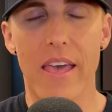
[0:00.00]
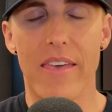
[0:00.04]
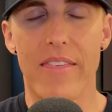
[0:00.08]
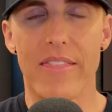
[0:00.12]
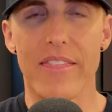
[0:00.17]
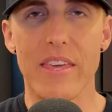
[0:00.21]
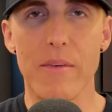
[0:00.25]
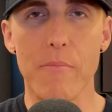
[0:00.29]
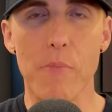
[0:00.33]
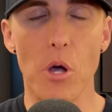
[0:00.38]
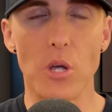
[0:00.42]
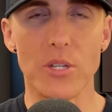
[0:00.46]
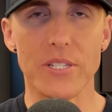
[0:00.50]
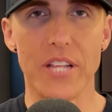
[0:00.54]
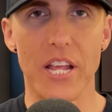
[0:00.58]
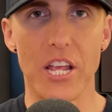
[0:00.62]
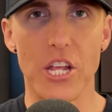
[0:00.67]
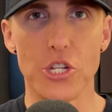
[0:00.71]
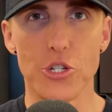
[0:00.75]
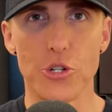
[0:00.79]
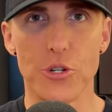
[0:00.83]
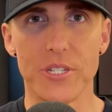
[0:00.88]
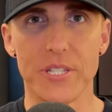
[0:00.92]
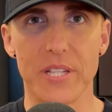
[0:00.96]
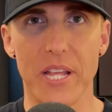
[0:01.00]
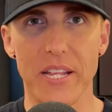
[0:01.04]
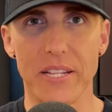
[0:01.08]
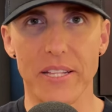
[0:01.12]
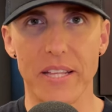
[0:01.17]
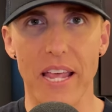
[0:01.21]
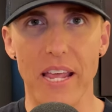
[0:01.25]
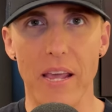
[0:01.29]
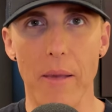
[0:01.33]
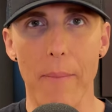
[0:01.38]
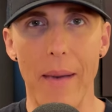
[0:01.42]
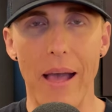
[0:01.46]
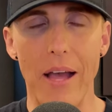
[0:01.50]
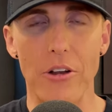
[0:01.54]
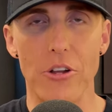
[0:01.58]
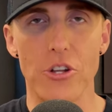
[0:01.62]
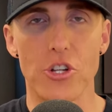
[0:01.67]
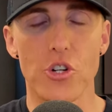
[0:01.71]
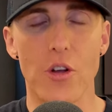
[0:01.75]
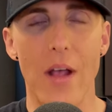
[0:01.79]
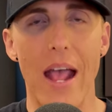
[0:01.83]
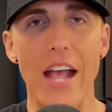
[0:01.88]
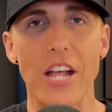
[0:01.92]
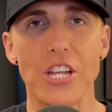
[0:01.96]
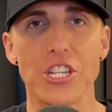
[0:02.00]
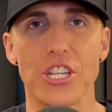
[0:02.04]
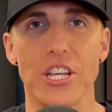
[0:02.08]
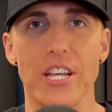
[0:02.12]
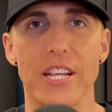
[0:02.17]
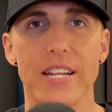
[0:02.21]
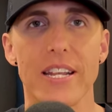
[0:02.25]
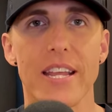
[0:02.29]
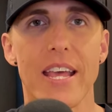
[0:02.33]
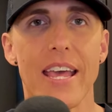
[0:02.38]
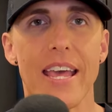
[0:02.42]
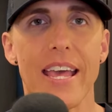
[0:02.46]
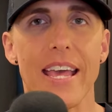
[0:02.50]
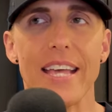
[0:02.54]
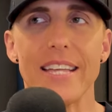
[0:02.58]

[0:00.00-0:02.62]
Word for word: The most interesting thing about attraction